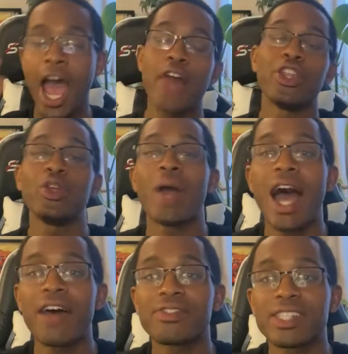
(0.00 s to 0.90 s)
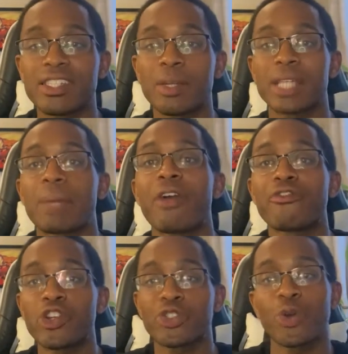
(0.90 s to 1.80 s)
And then you have systems like my
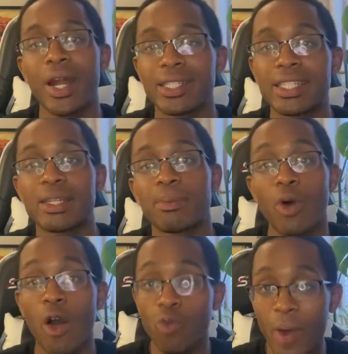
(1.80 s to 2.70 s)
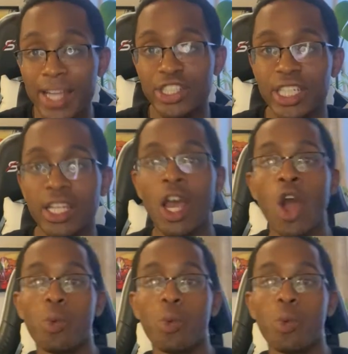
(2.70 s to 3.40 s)
first karate system of uechi,